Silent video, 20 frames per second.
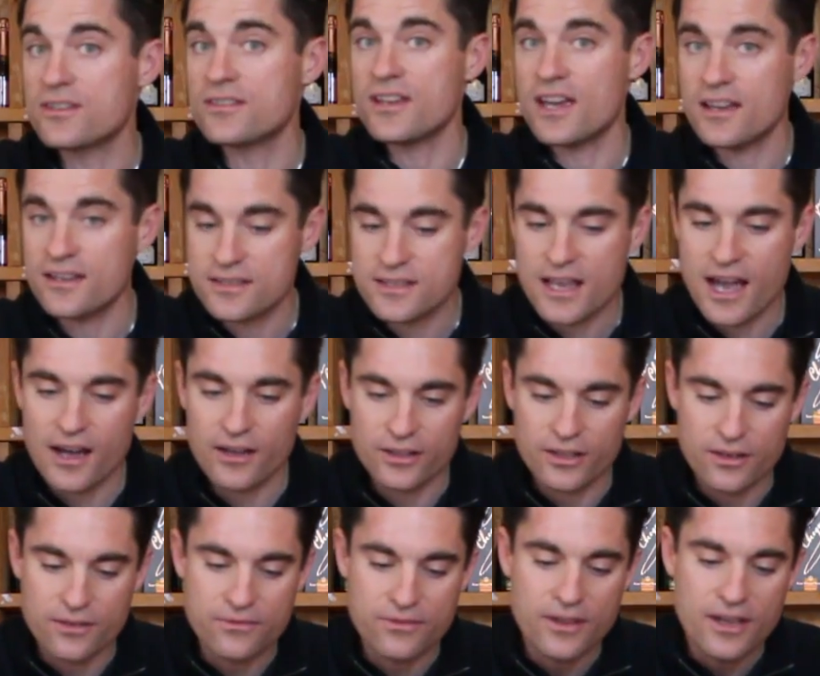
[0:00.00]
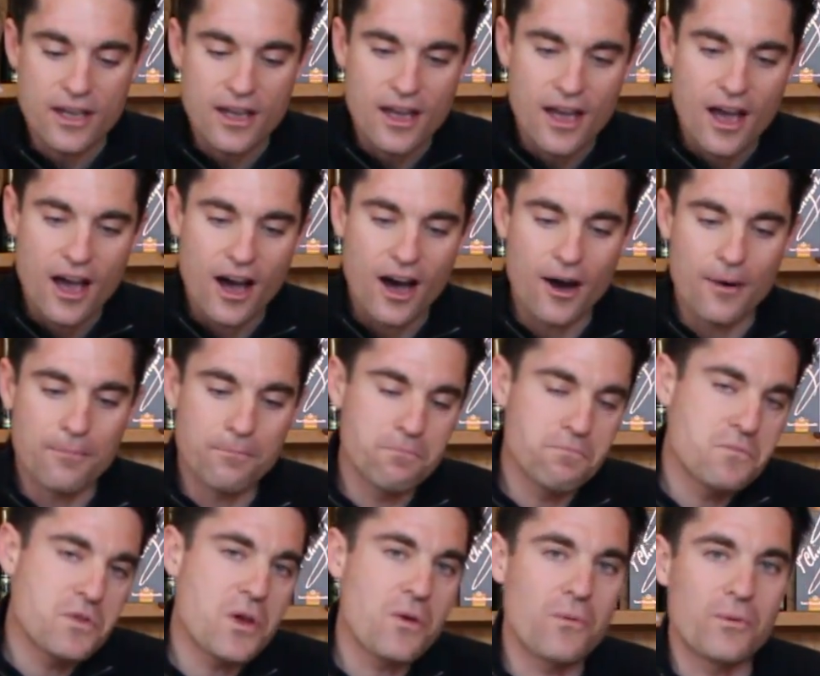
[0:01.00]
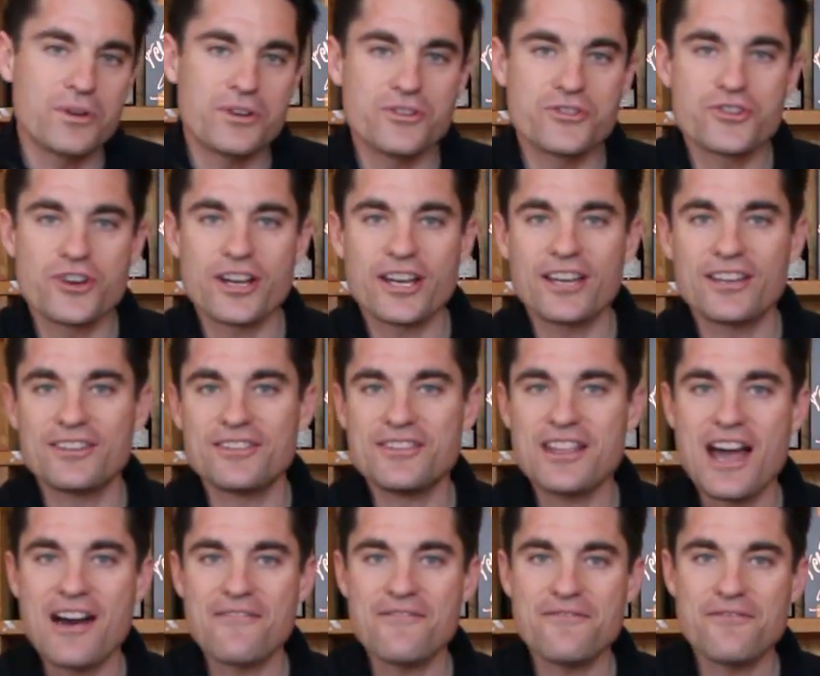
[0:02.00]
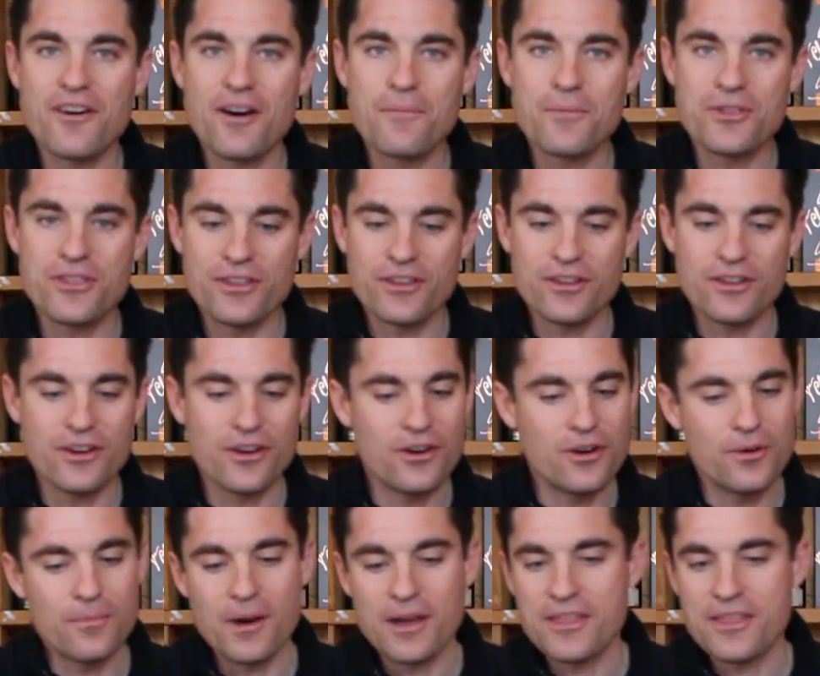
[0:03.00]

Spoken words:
to taste out of. When you're drinking and having fun with it at home,